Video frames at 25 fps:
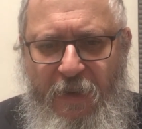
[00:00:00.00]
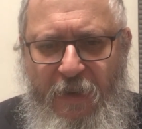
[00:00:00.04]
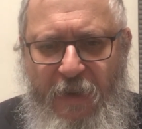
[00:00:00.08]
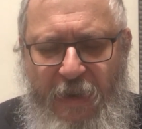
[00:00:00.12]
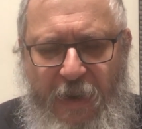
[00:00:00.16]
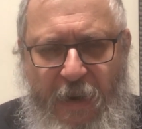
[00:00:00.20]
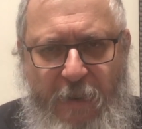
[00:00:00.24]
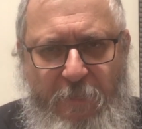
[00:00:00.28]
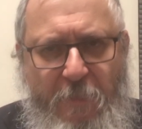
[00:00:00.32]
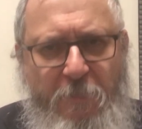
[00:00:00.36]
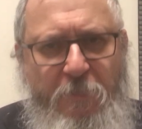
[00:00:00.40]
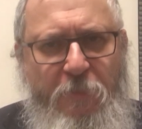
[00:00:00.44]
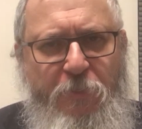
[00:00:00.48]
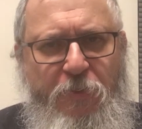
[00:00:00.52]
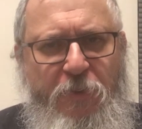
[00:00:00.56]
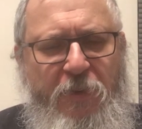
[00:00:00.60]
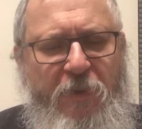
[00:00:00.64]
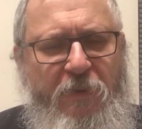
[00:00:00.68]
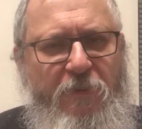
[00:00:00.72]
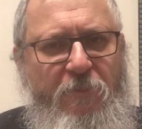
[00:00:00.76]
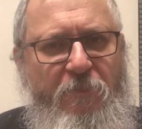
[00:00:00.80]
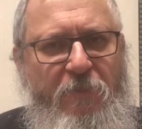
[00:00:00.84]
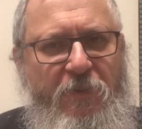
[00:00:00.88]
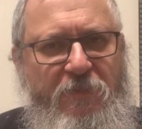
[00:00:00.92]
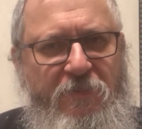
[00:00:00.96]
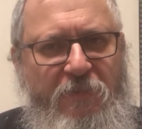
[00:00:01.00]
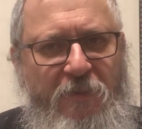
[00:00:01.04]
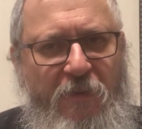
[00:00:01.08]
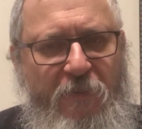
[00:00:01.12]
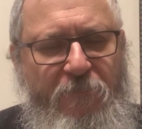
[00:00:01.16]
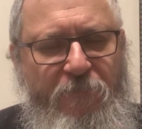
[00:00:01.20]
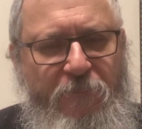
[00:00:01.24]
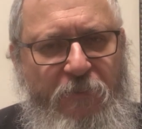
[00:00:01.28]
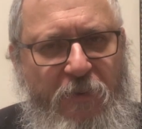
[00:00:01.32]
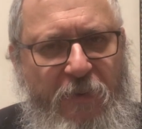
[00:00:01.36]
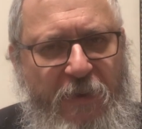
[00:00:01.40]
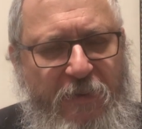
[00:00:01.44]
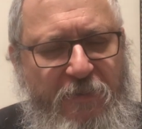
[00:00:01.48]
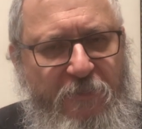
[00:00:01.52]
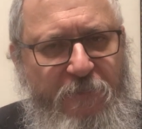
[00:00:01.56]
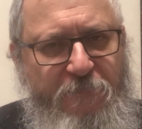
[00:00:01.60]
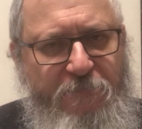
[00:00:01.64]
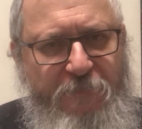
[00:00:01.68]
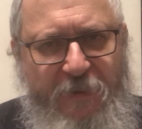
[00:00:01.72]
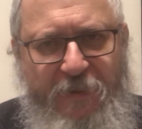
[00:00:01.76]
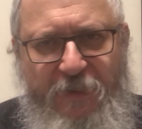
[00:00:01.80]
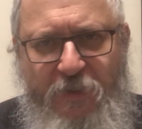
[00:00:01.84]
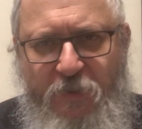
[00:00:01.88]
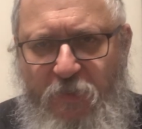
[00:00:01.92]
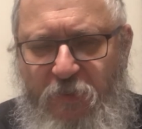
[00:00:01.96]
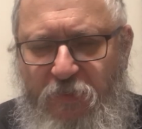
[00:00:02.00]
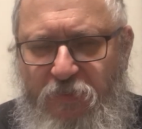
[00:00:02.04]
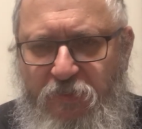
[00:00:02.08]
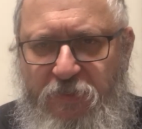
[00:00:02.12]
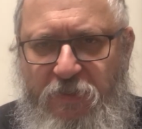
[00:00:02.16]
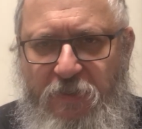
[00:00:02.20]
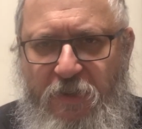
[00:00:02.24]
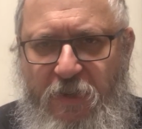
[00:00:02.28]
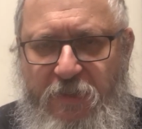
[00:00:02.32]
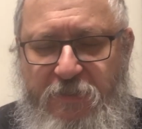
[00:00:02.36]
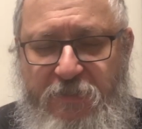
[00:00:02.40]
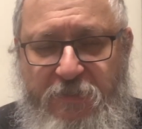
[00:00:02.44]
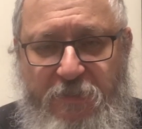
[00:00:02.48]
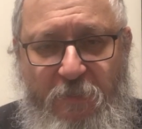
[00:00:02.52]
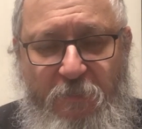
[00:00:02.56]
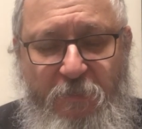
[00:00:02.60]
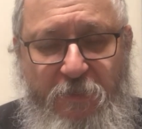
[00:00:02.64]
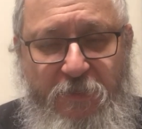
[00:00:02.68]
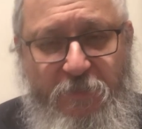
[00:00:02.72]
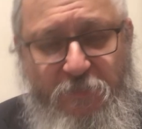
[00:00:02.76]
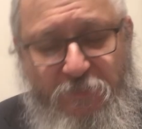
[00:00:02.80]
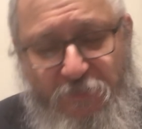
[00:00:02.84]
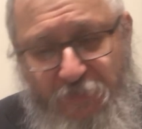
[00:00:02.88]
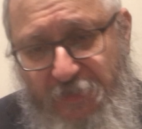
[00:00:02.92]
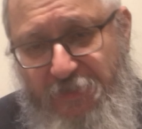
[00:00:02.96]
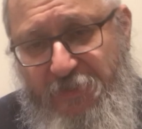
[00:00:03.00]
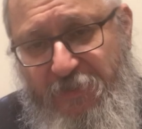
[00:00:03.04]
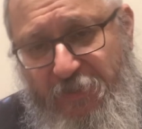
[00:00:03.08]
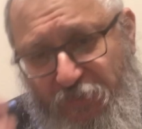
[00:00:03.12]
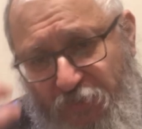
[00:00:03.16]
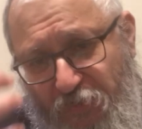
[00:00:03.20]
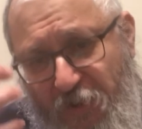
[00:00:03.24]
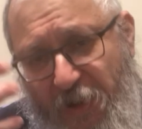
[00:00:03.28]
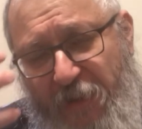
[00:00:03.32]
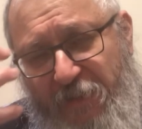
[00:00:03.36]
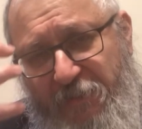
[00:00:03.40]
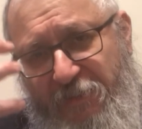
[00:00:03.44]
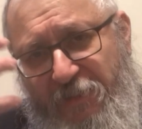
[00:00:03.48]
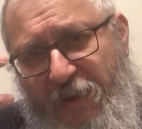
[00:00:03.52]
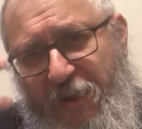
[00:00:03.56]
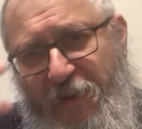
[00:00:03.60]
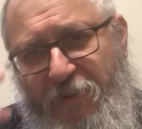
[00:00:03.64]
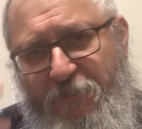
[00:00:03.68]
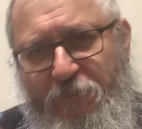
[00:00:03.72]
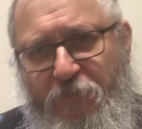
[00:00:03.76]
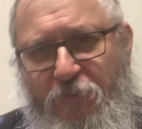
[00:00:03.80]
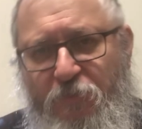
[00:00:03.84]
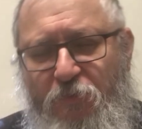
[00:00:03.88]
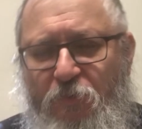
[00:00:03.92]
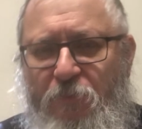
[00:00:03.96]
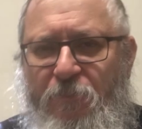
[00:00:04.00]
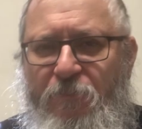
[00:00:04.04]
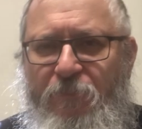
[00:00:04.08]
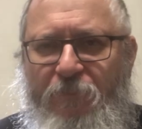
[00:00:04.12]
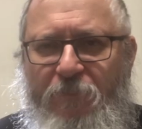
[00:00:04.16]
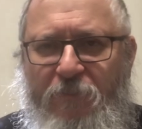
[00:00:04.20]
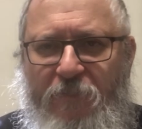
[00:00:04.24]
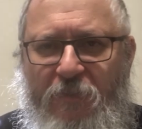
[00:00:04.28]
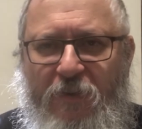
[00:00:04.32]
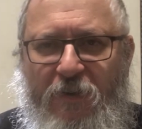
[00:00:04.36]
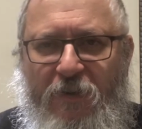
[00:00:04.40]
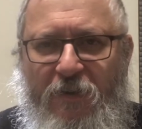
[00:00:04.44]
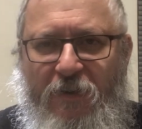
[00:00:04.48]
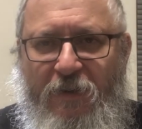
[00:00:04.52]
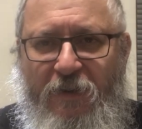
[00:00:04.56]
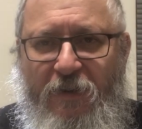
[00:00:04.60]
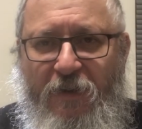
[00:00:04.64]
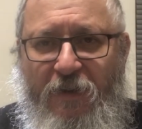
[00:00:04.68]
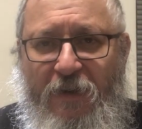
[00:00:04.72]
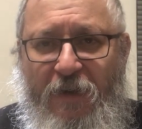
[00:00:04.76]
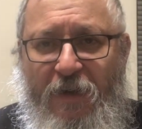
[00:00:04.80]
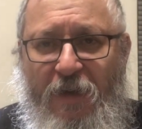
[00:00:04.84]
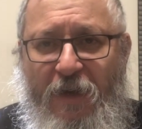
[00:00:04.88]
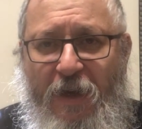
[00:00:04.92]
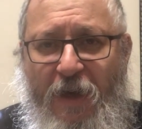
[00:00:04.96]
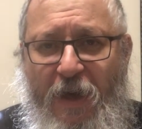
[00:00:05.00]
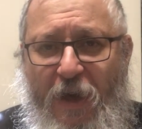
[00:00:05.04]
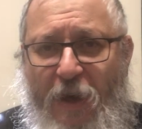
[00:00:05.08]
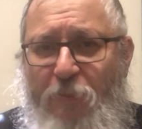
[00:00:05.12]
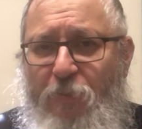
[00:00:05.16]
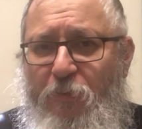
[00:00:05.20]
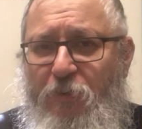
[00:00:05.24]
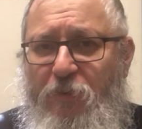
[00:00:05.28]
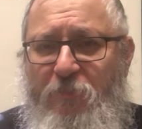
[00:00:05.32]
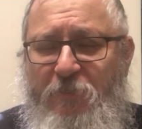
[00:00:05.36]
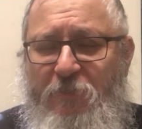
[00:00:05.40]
And I remember thinking to myself, that's a funny question to ask someone. It's just a childlike view. I thought to